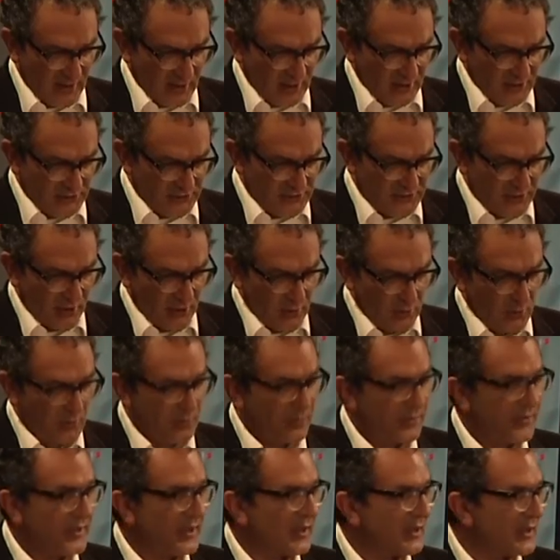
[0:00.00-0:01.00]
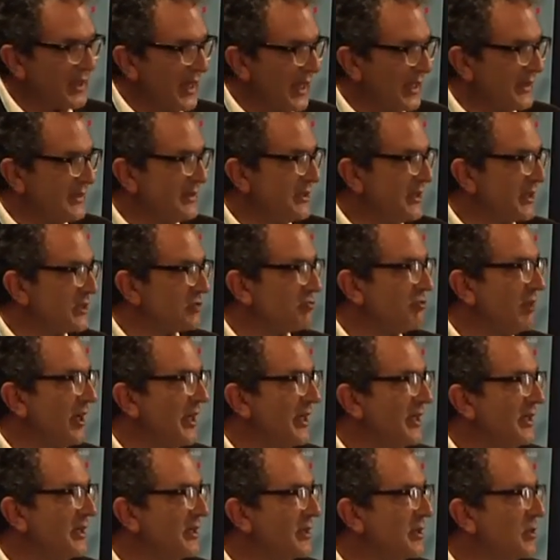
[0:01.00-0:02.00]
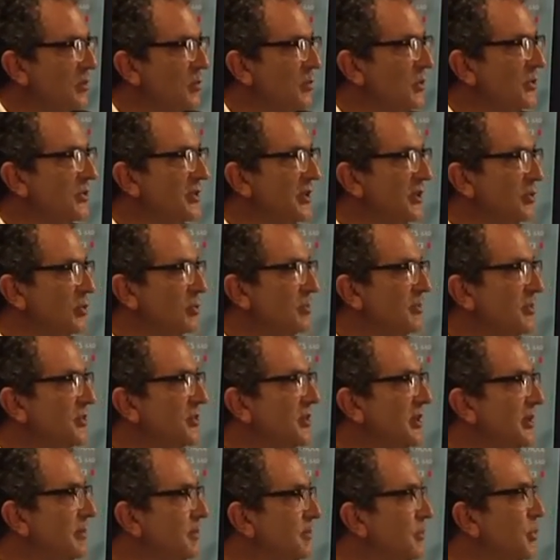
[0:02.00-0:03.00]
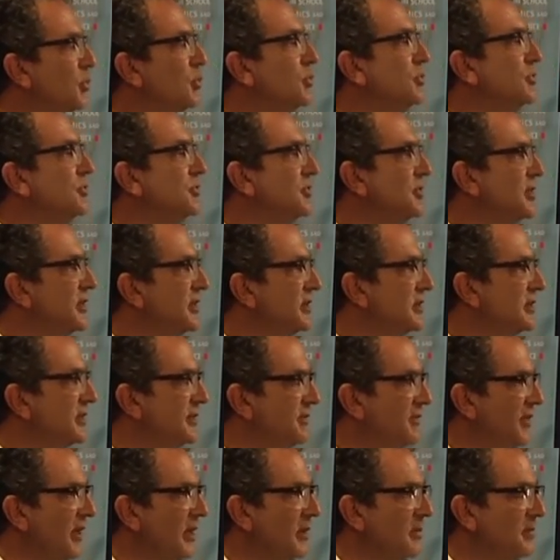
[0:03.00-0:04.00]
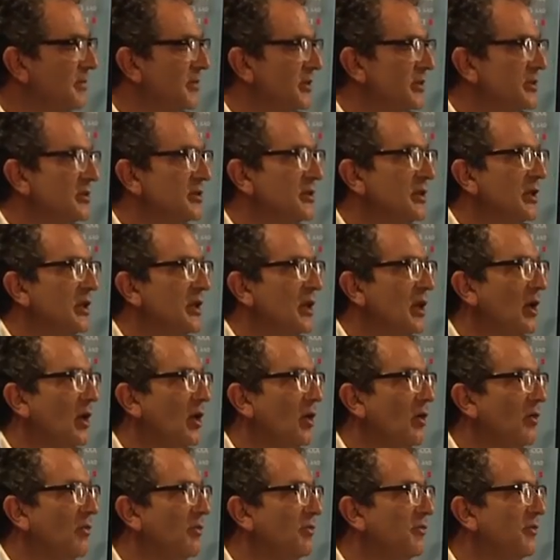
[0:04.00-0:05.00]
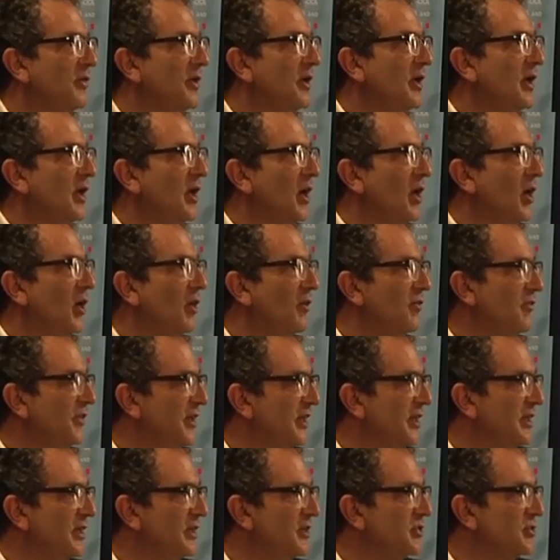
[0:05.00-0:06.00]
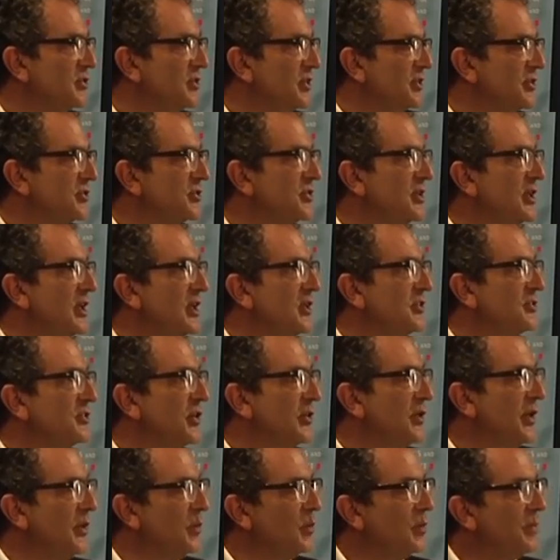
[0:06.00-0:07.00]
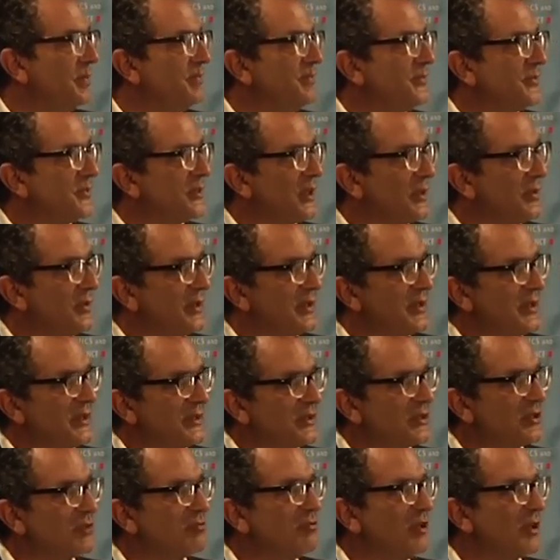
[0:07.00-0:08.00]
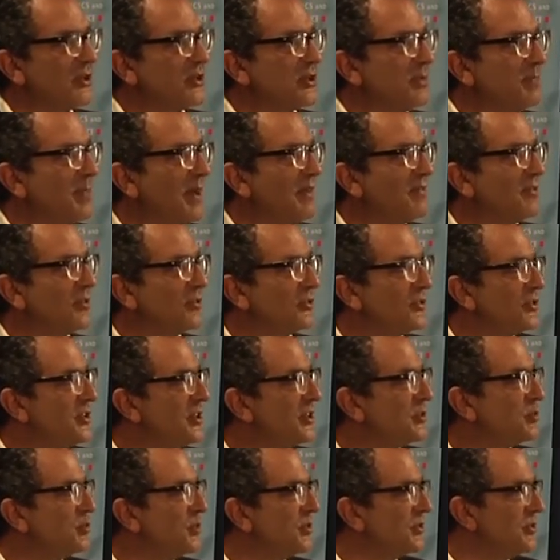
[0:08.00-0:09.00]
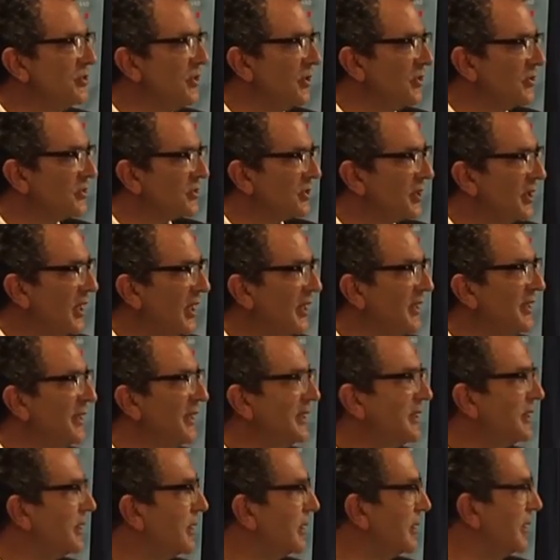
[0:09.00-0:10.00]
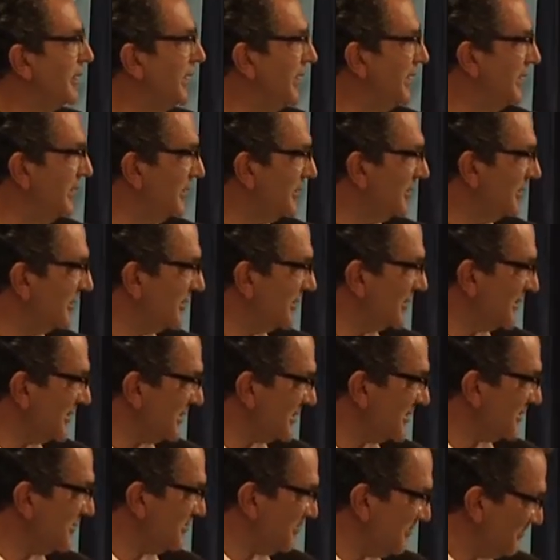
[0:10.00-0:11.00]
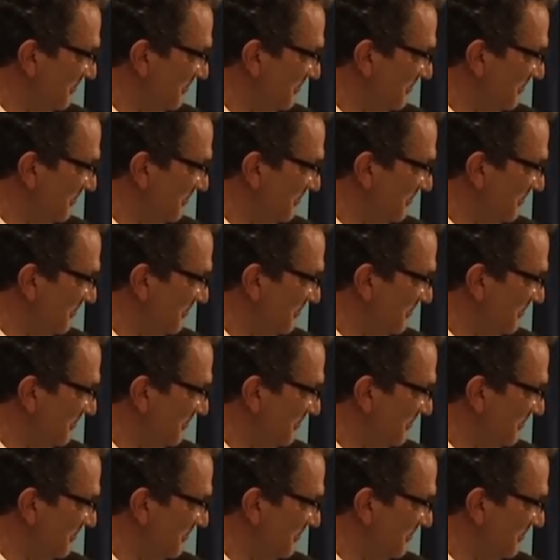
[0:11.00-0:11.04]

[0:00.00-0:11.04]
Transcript: So the Atlantic trade was enormously important to this development of Englishness. So it's to grasp the paradox. This was not a little Englandism.